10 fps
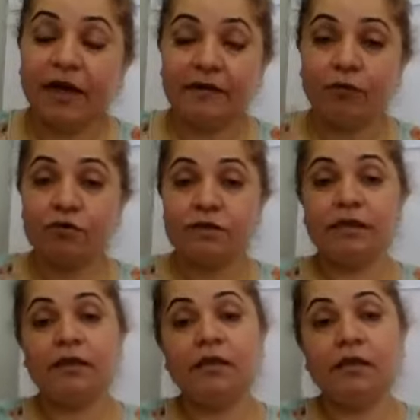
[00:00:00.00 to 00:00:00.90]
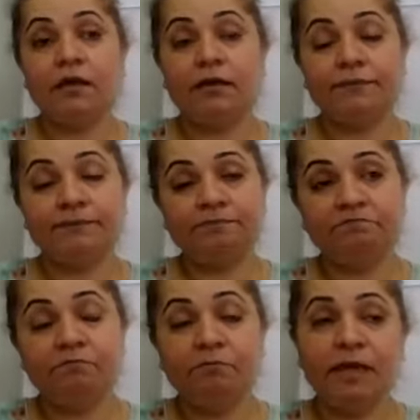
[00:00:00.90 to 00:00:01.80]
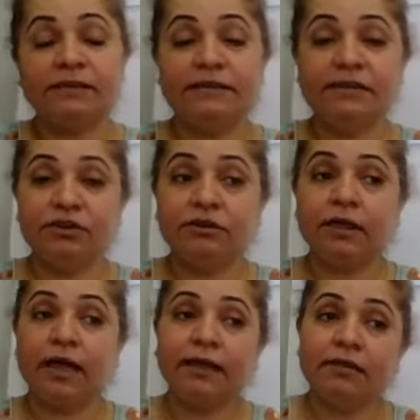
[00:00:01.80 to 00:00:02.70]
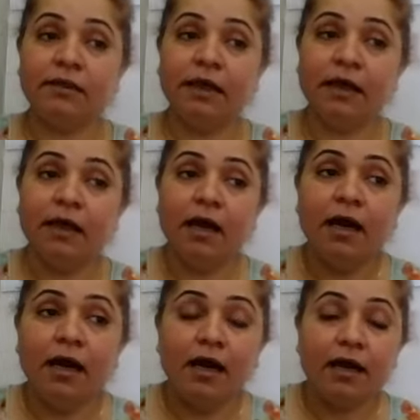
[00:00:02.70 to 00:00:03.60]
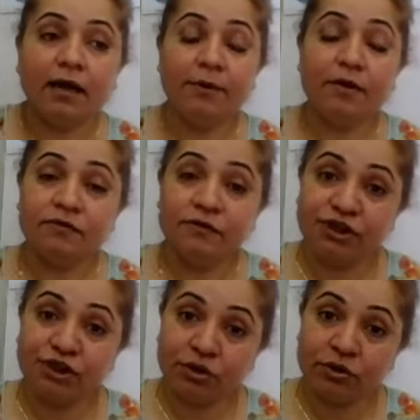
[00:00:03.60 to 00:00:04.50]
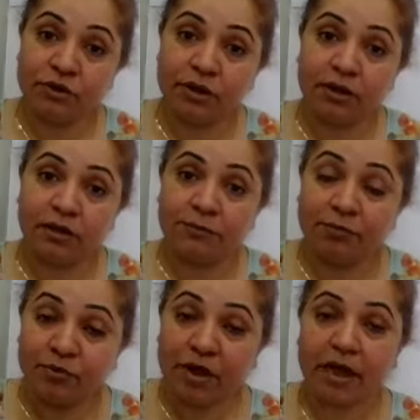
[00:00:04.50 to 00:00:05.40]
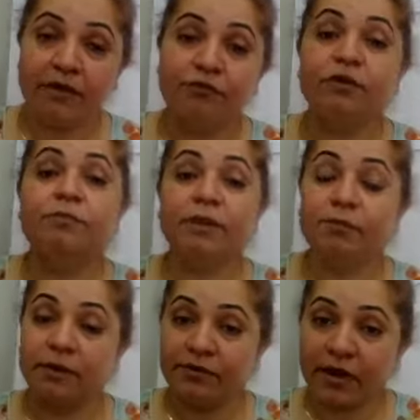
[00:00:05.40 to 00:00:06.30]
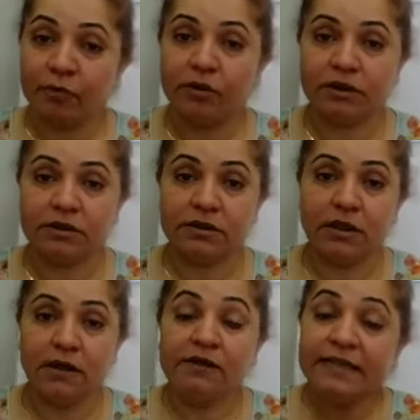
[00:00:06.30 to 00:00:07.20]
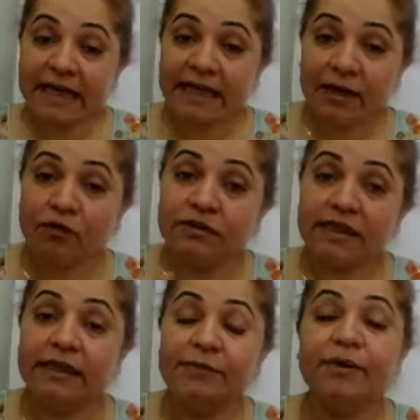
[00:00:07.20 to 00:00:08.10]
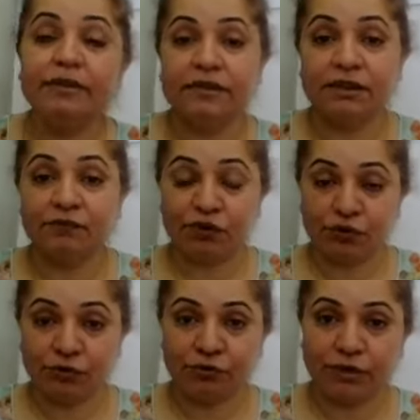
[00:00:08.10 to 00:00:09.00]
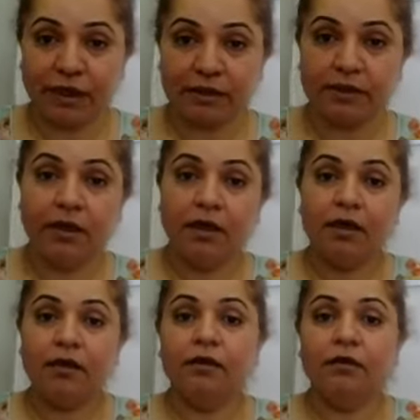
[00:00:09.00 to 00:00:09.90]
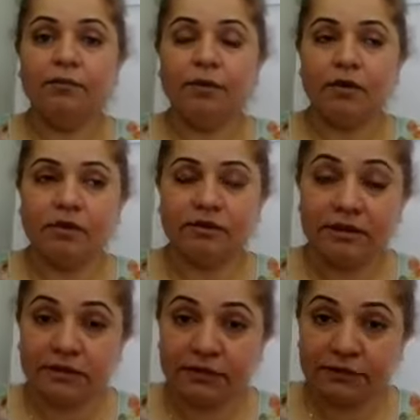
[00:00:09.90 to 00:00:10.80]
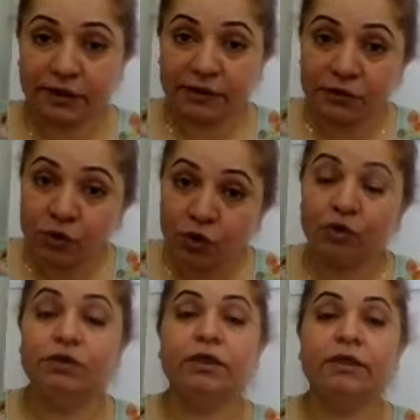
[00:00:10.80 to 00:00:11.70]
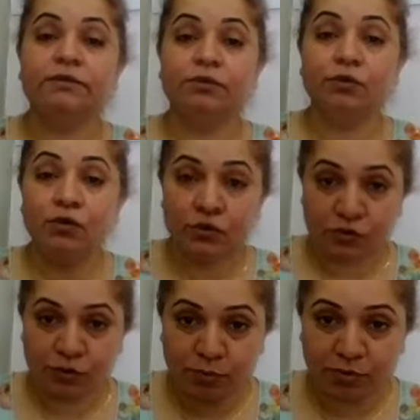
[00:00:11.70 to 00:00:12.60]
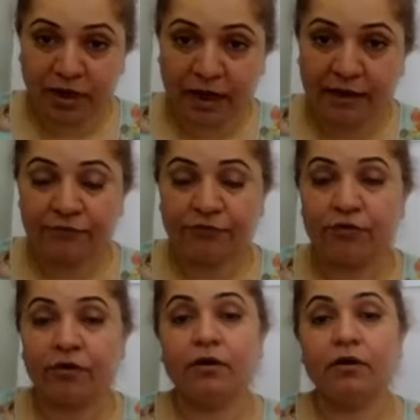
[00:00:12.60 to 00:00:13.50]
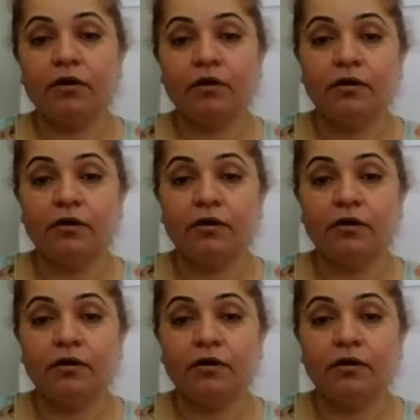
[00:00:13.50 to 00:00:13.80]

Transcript: yeah, that was a little message kind of thing because we should pray for the people around us daily, on daily basis. We should do that because it's good. It's good to pray for